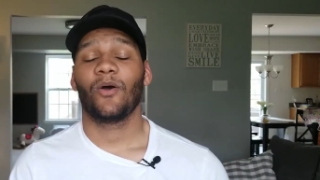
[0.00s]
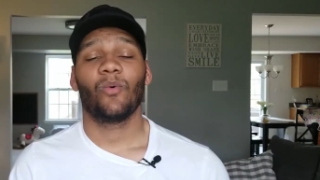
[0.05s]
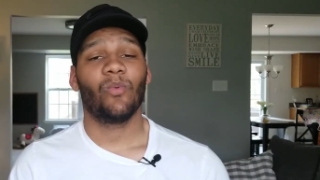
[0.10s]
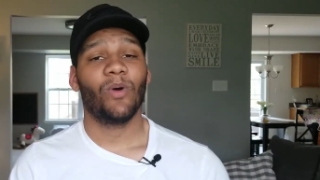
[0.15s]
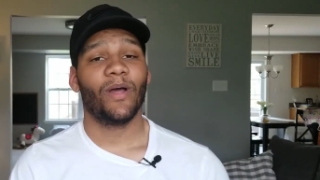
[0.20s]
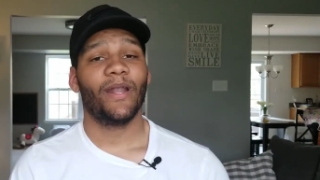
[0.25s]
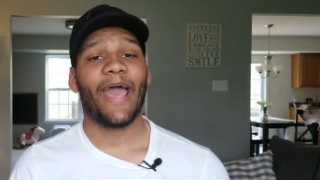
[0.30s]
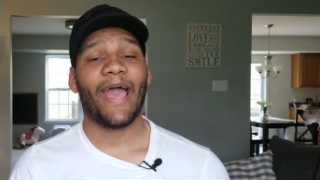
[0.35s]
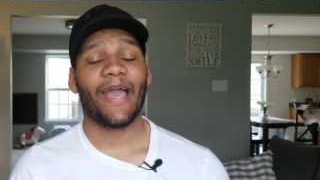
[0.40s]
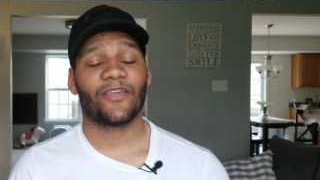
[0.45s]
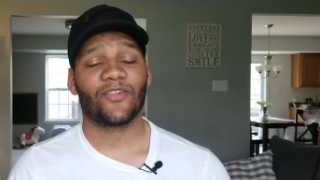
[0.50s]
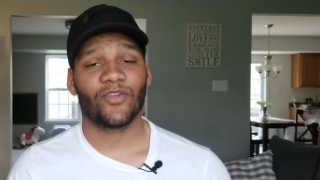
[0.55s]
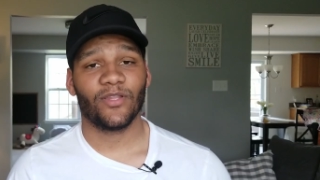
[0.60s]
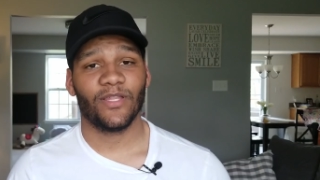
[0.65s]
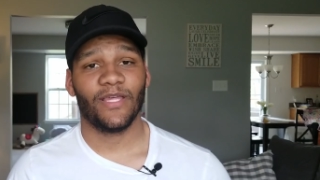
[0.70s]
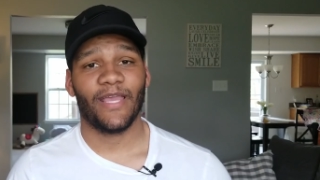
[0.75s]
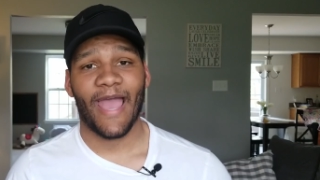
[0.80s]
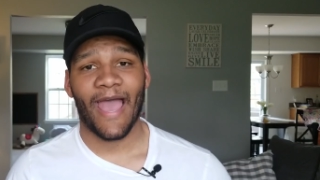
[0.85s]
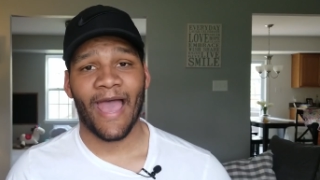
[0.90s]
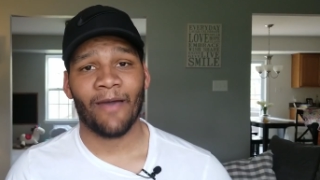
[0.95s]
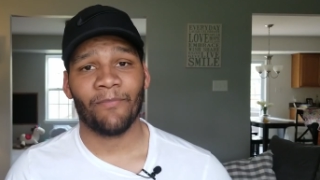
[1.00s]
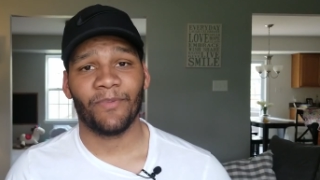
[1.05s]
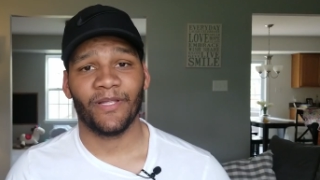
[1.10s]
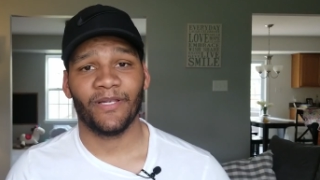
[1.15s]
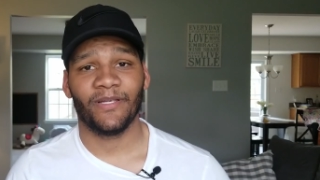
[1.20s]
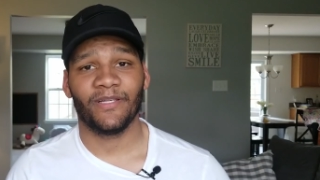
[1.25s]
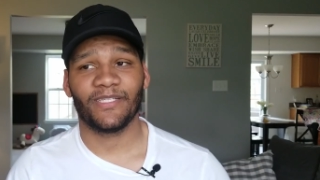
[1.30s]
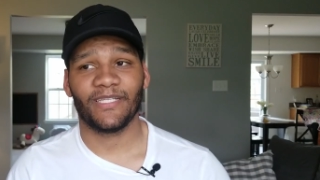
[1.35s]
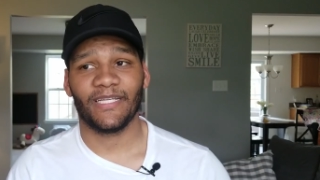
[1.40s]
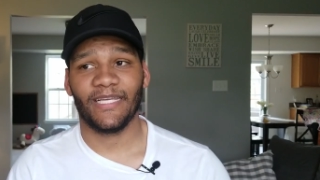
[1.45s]
What actually
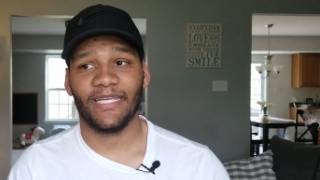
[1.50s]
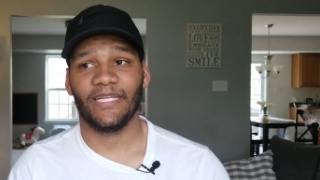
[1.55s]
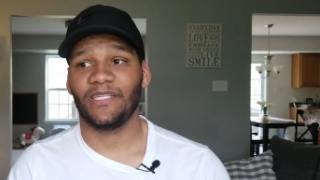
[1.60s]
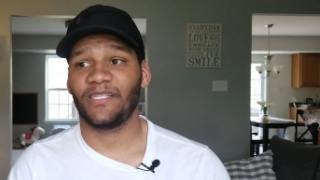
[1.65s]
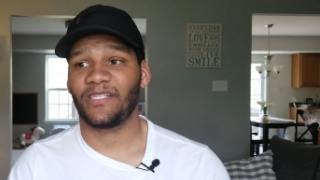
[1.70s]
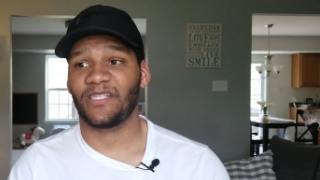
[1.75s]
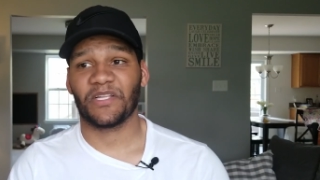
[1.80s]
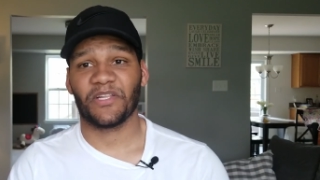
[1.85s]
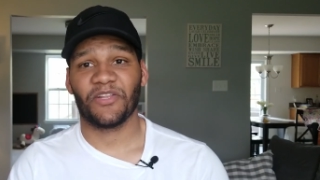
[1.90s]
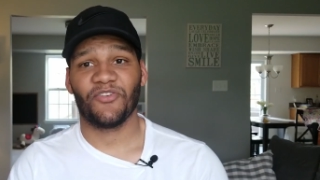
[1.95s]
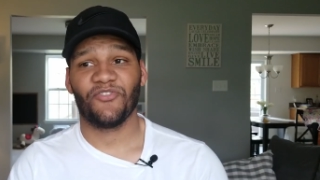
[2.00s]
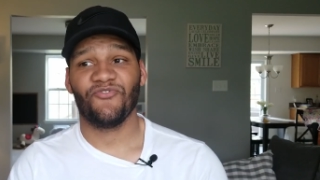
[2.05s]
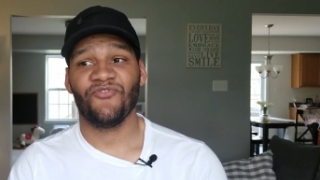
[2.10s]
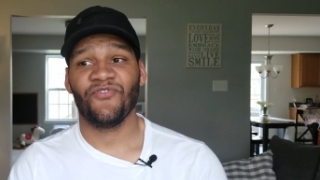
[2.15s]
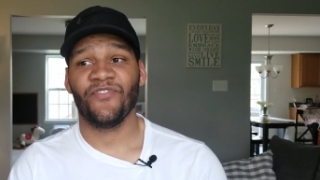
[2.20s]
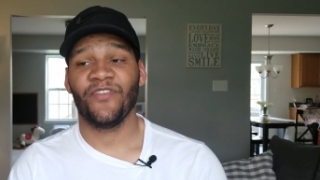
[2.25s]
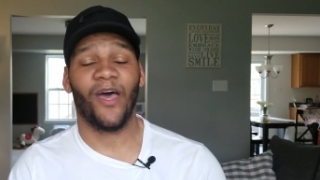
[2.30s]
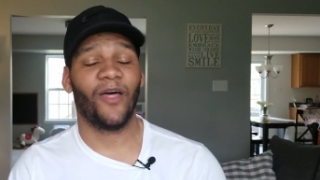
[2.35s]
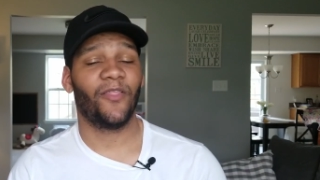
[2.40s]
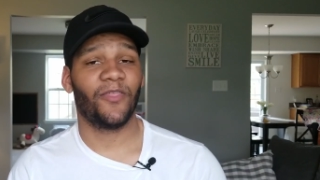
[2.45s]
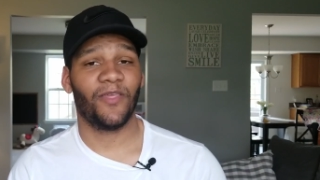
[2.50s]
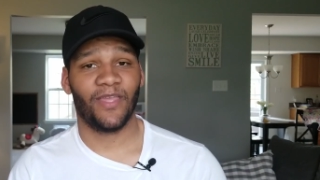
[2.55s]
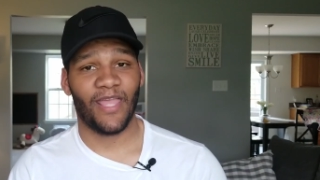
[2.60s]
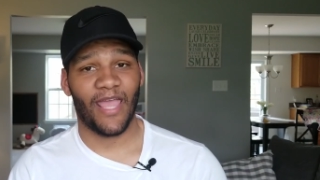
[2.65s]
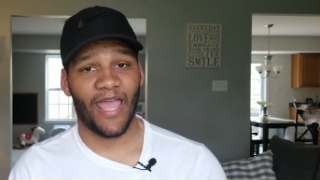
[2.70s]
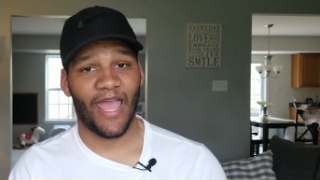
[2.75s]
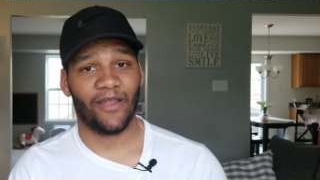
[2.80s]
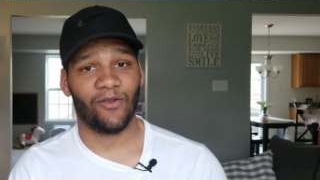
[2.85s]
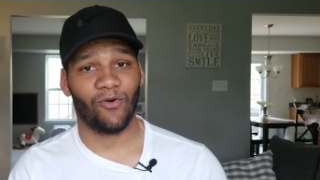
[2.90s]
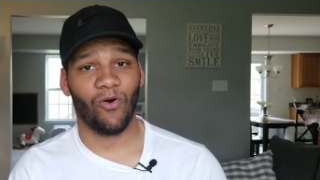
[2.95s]
happens is nothing
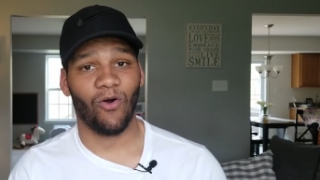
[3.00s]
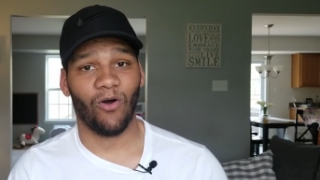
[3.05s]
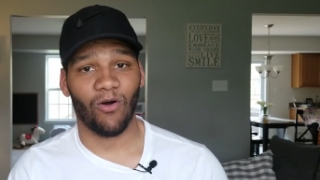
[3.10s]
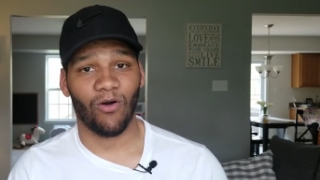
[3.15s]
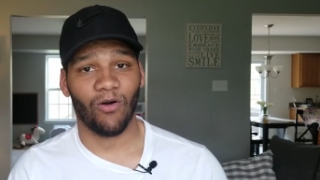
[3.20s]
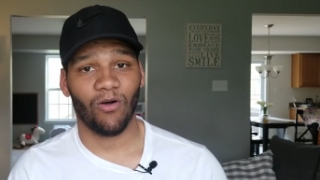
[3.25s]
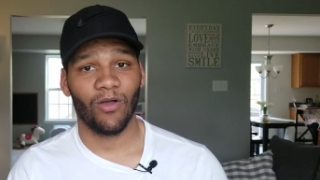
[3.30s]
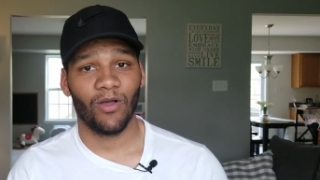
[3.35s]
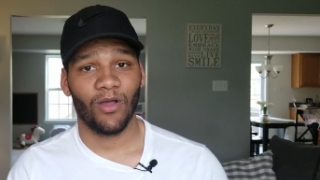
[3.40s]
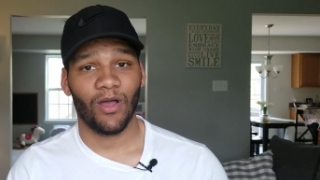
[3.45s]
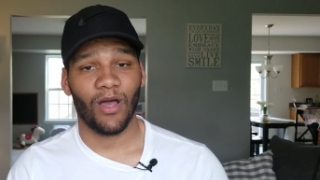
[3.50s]
at all.